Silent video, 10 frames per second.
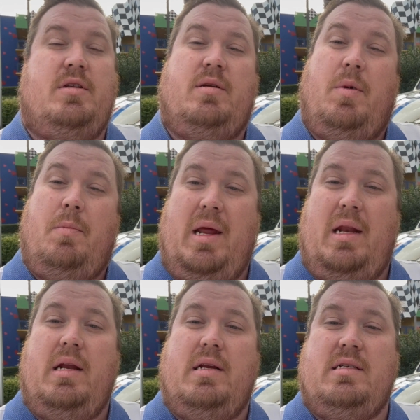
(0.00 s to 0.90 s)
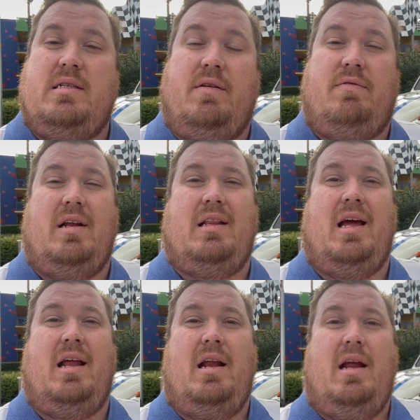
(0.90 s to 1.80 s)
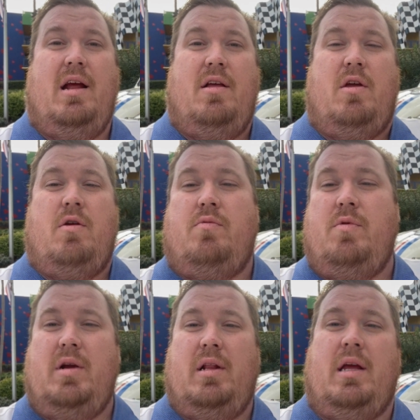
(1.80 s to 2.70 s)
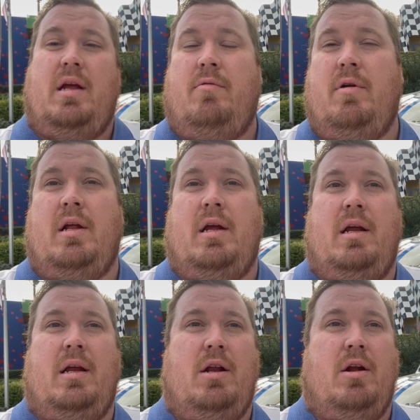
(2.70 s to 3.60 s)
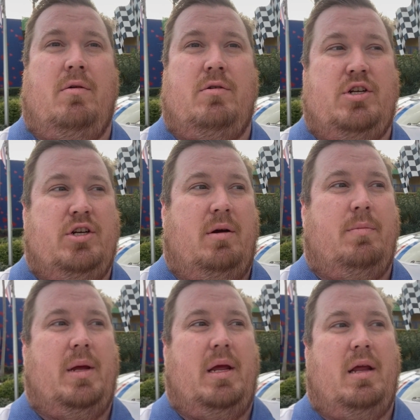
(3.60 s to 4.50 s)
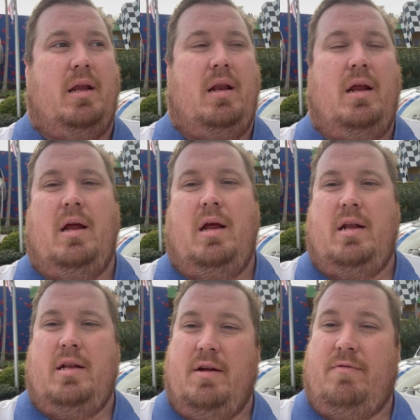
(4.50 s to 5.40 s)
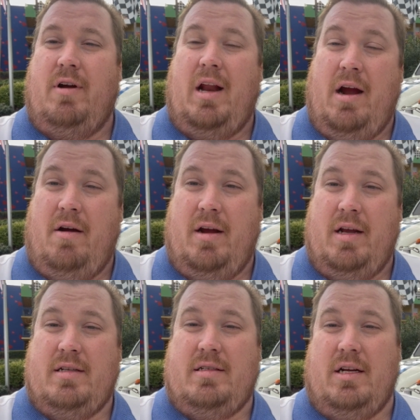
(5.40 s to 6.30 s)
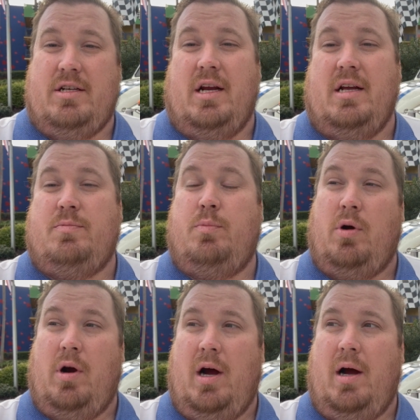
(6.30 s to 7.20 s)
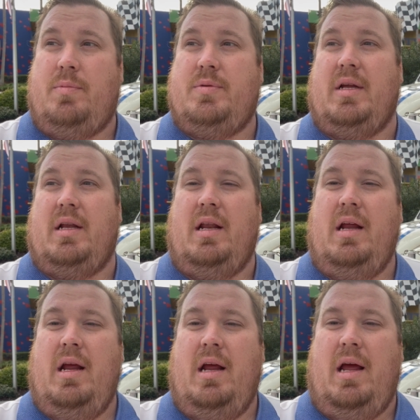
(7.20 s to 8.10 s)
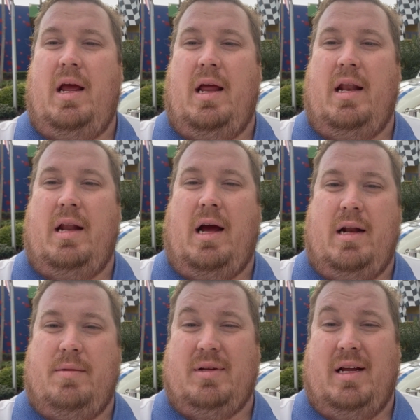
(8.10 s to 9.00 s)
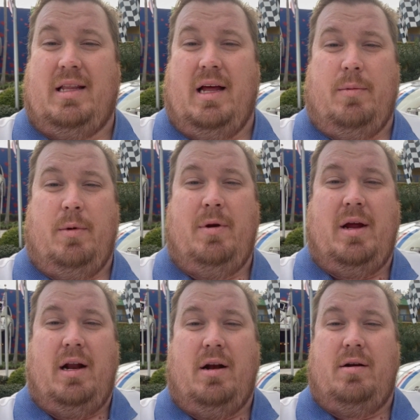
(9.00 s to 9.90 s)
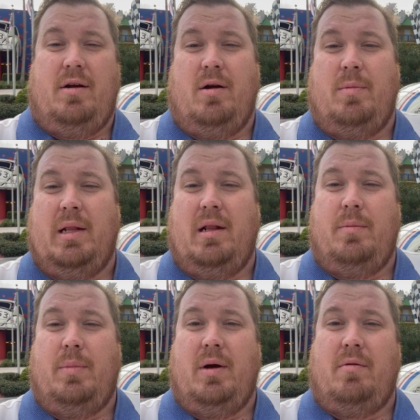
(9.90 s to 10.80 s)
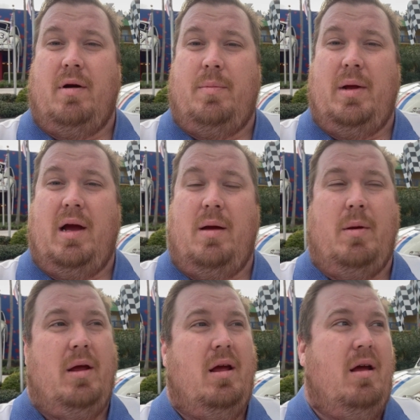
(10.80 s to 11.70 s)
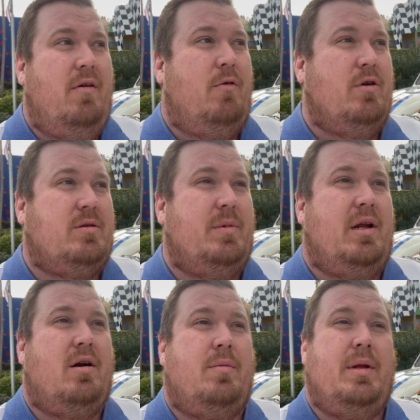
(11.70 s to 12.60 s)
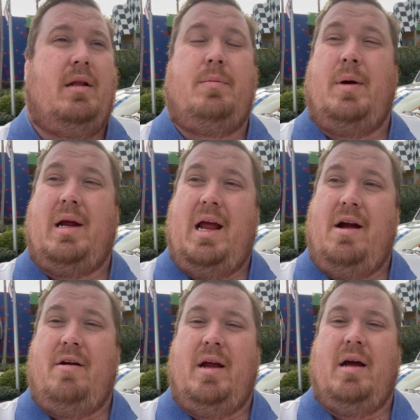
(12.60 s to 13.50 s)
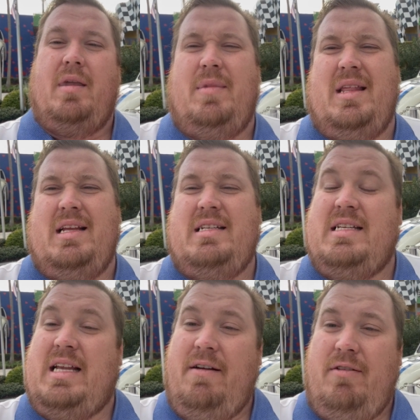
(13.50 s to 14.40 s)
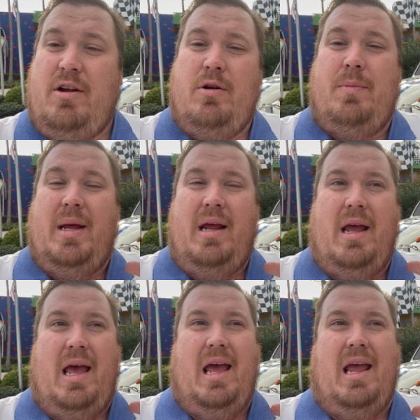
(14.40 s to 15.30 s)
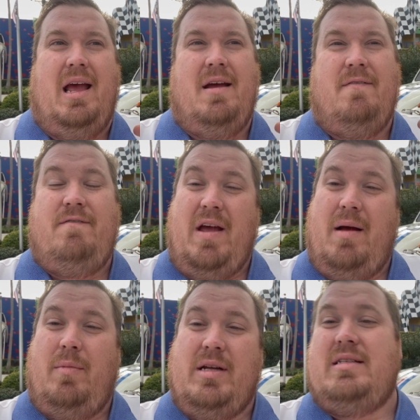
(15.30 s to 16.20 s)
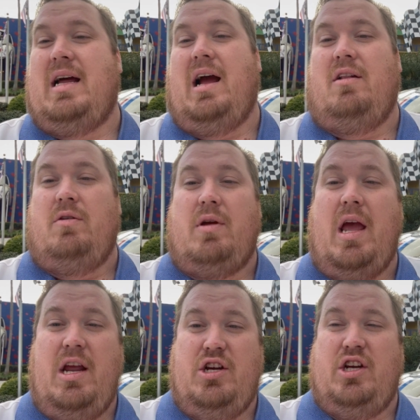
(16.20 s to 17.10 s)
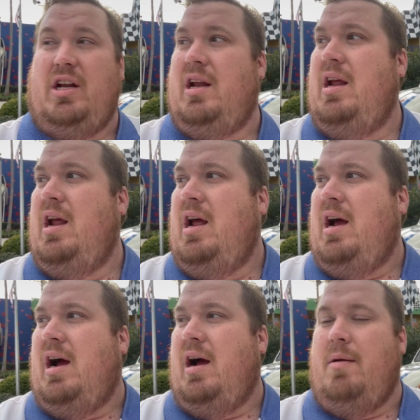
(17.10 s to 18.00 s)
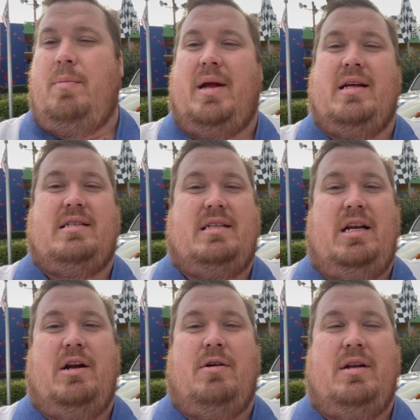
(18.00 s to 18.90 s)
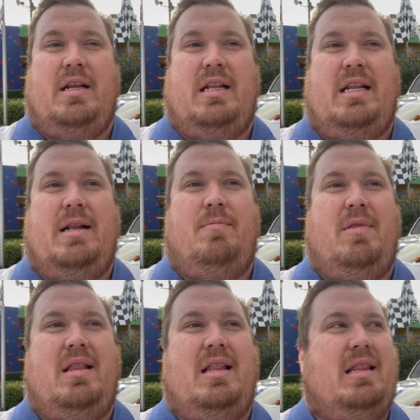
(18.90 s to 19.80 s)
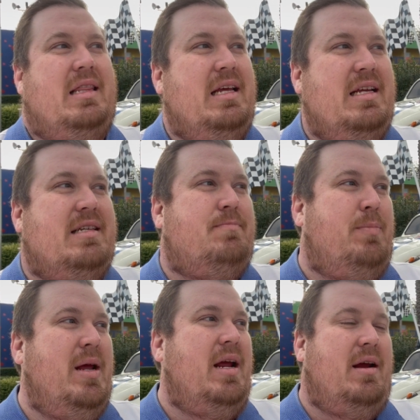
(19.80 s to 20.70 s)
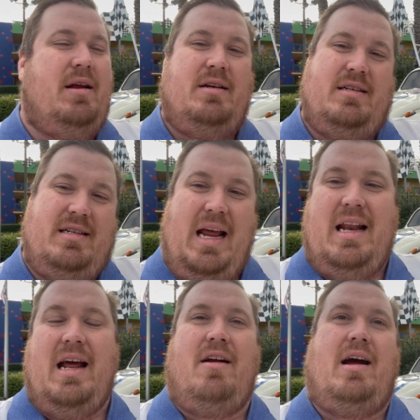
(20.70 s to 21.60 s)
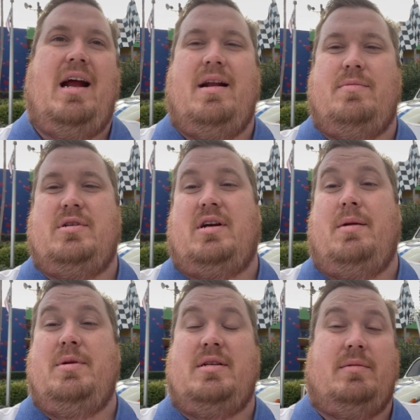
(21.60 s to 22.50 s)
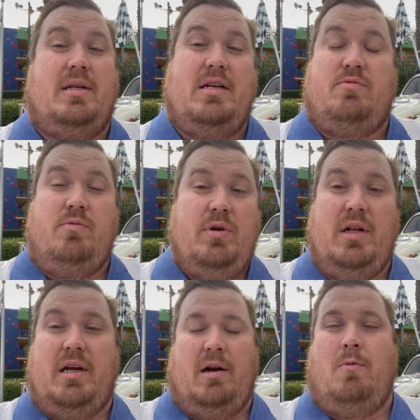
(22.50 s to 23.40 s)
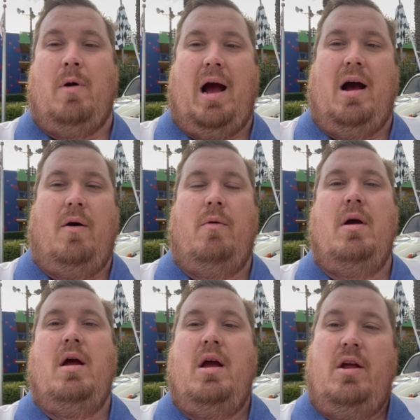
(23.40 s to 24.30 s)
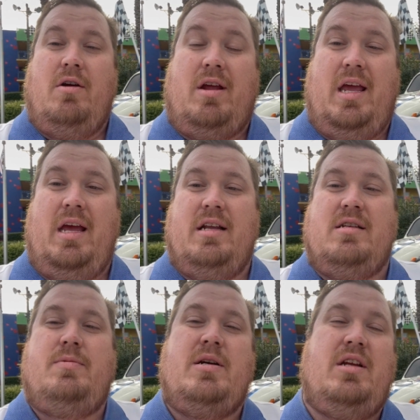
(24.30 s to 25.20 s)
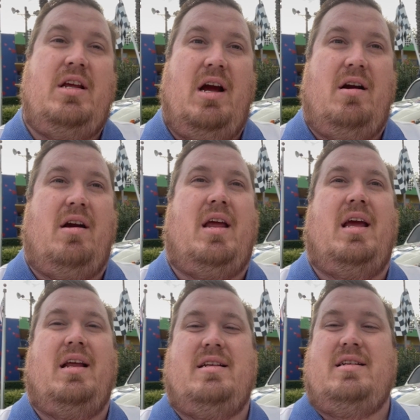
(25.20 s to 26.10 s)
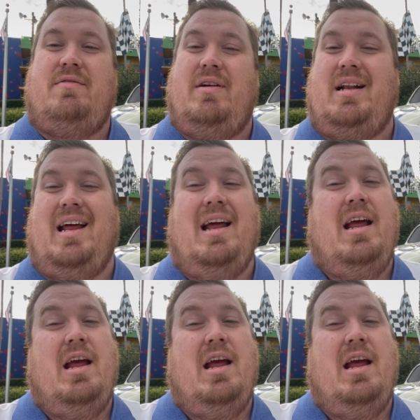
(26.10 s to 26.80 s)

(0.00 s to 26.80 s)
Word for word: some amenities and stuff like that, they really, you know, jump in different areas such as props and items like that. I mean, we got Herbie the Love Bug right behind me. Of course, I'm in the Herbie the Love Bug area. This is definitely going to be a family style location because, you know, these big standout items are going to be something that's really going to wow your kids, especially younger kids, stuff like that.